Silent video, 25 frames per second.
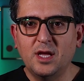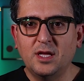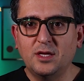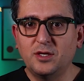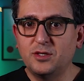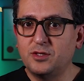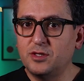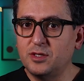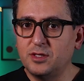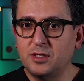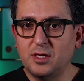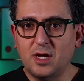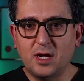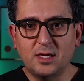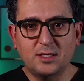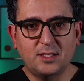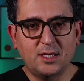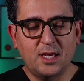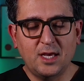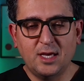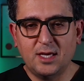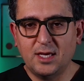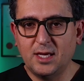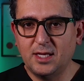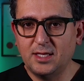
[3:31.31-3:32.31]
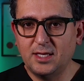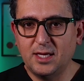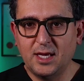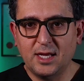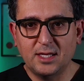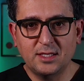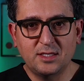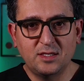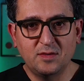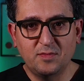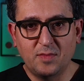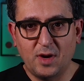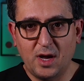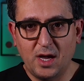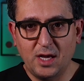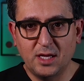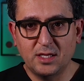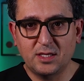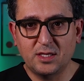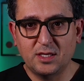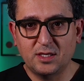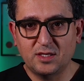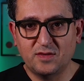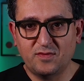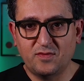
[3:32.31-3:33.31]
You should not take any
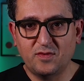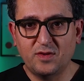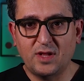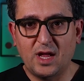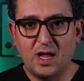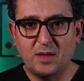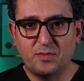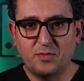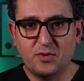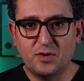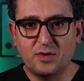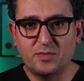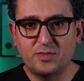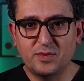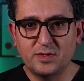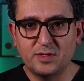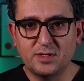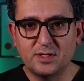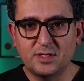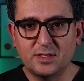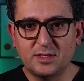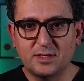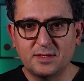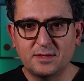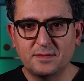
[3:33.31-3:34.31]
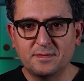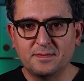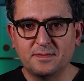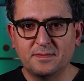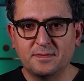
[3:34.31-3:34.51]
antibiotics for that purpose.